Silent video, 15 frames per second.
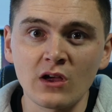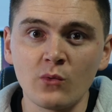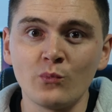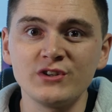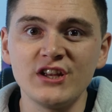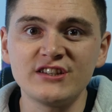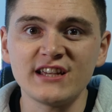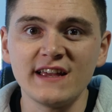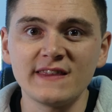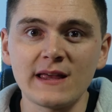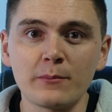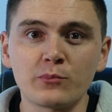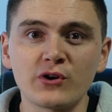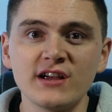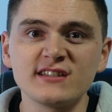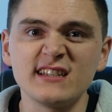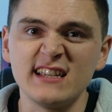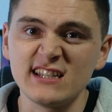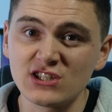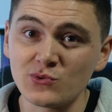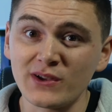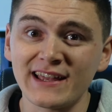When you take that price
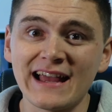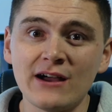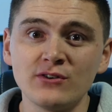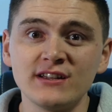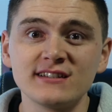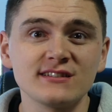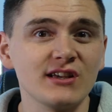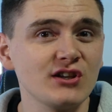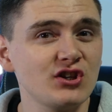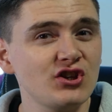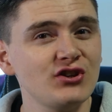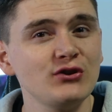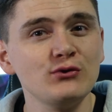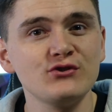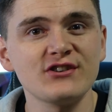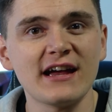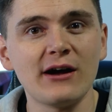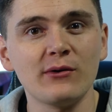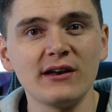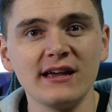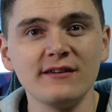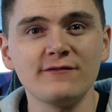into account, it's a huge
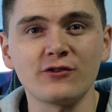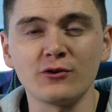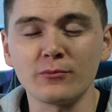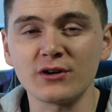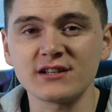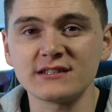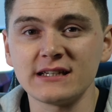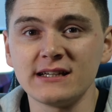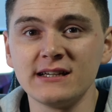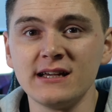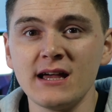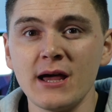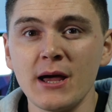outlay for a monitor,